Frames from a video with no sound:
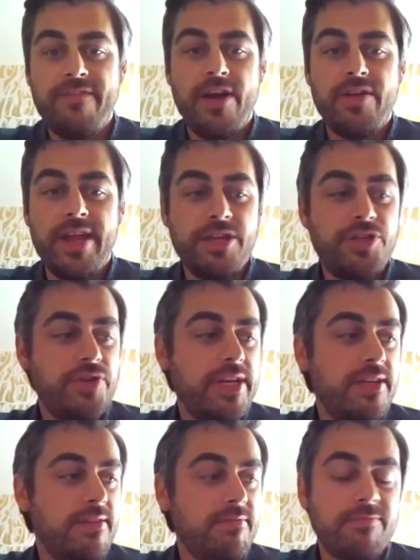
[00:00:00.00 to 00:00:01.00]
I found
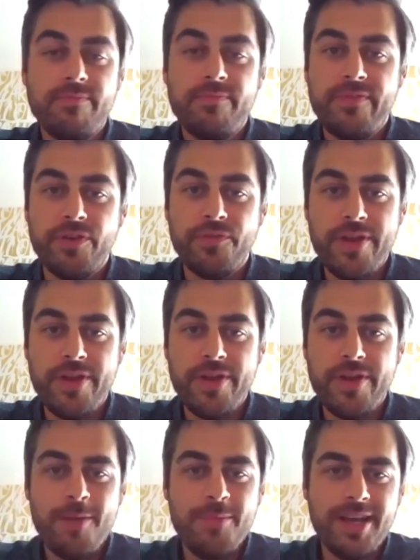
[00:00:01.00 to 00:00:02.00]
Adrian, feel free to
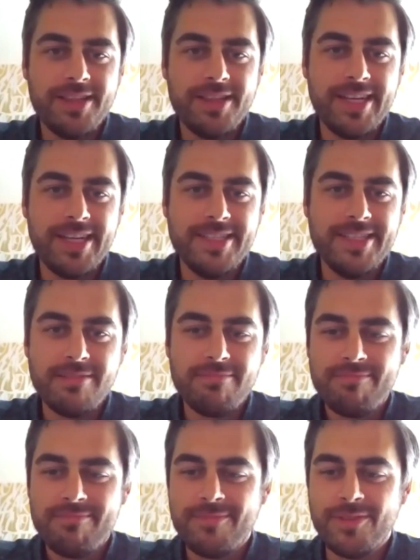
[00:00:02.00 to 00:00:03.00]
find me on
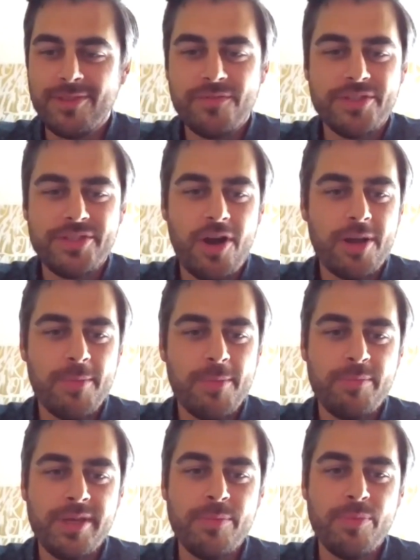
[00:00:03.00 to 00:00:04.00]
LinkedIn. Love to talk
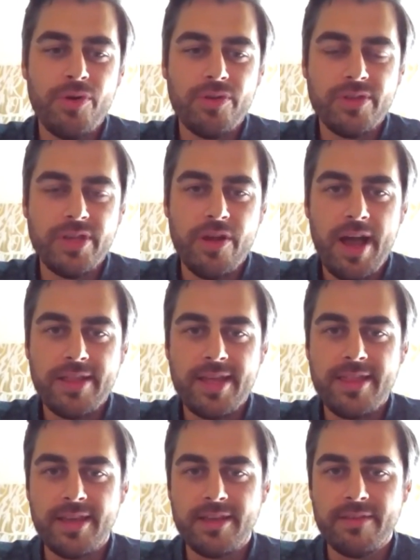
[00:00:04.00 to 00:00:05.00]
about people, you know, how
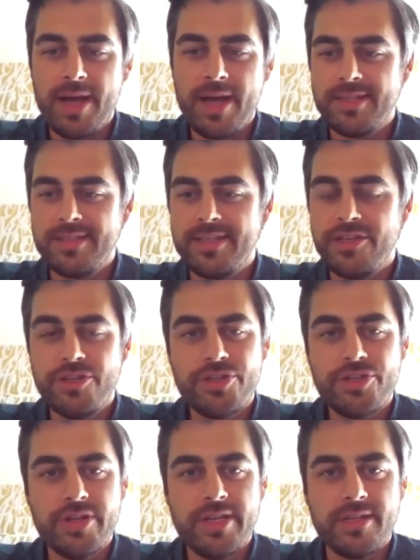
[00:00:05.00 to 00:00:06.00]
they think about this
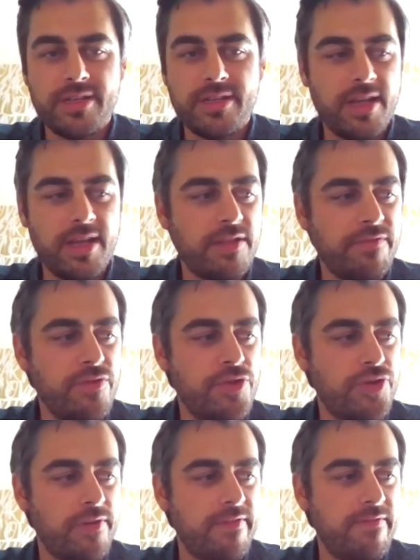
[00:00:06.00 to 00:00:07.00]
industry and, and the
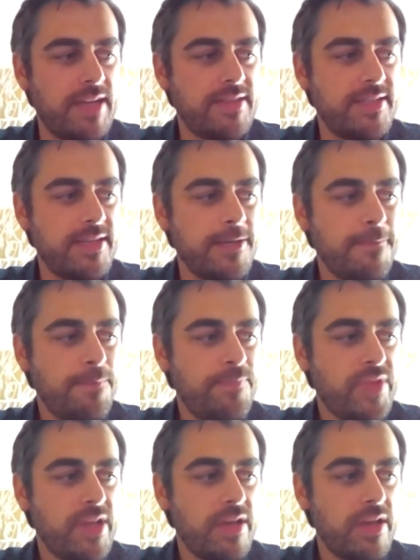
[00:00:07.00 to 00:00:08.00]
future of investing.
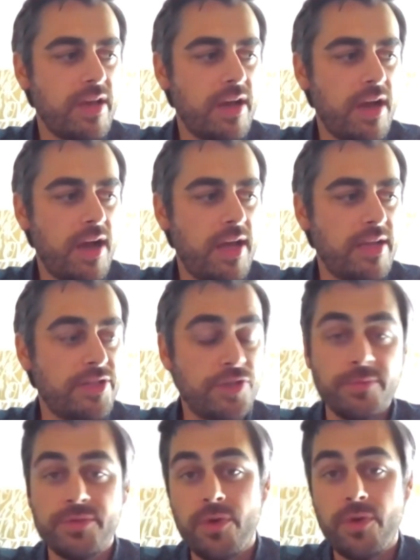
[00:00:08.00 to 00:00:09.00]
Uh, and in
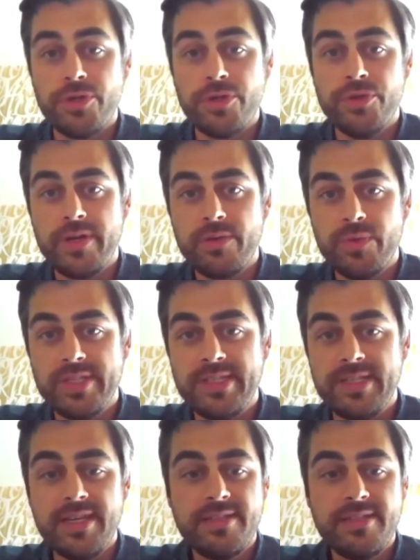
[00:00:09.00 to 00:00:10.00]
terms of what we're doing with
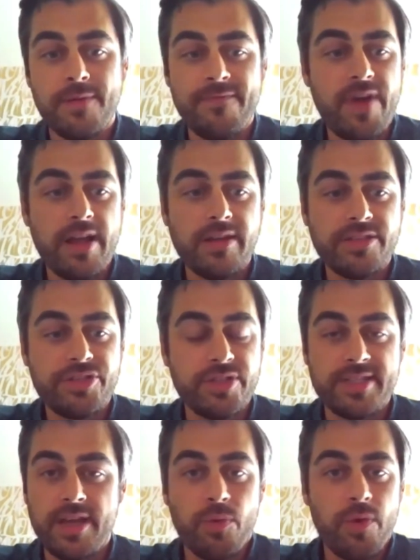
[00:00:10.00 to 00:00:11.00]
Seeds, come find us
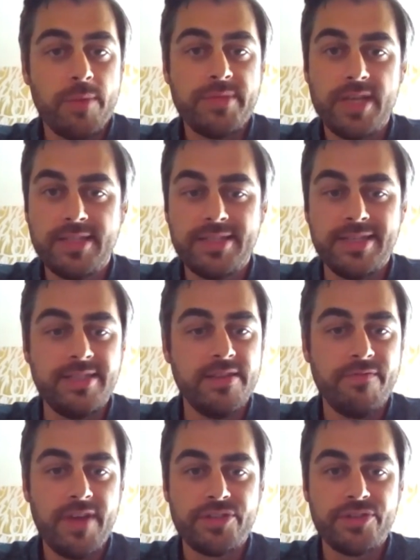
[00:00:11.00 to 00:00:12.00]
just at our website,
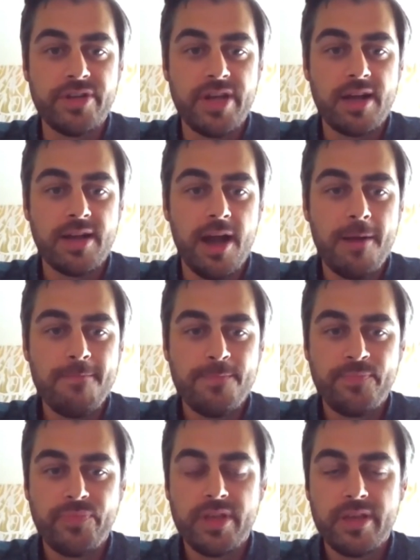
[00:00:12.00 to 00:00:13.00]
seeds investor dot
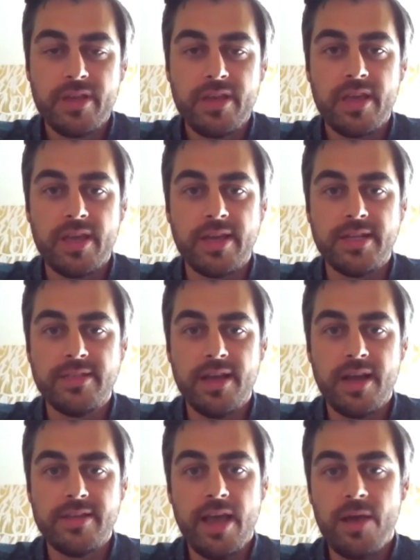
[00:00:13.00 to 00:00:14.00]
com.
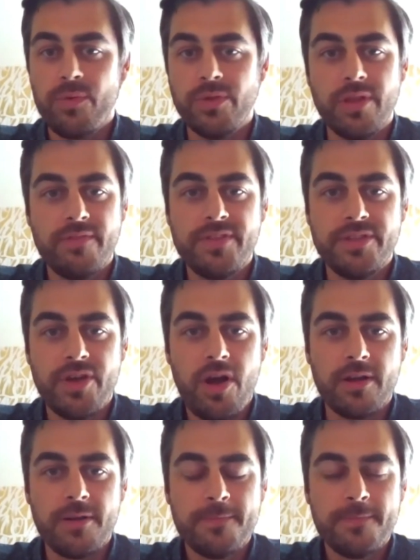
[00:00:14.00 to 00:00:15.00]
And uh, yeah, love to
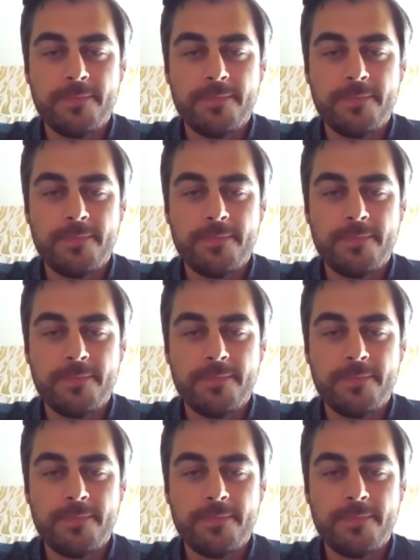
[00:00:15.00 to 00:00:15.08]
talk.